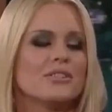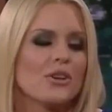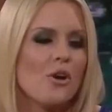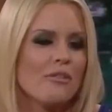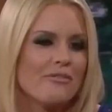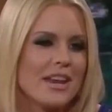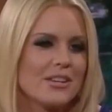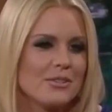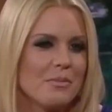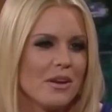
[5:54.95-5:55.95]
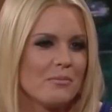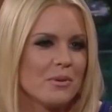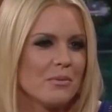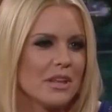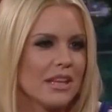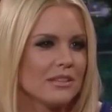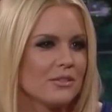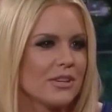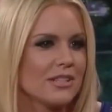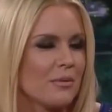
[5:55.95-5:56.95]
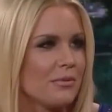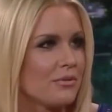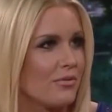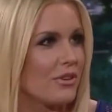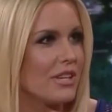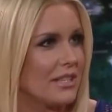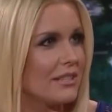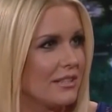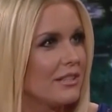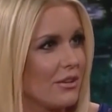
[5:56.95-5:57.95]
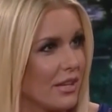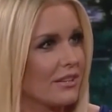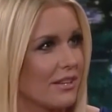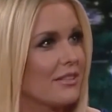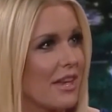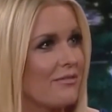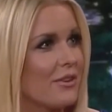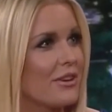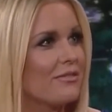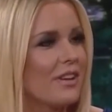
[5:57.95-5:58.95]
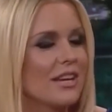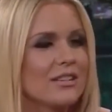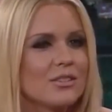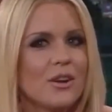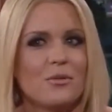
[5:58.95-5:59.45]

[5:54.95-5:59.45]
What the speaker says: There's a whole fetish about people that like to dress up as furries. You know, like that furry fetish.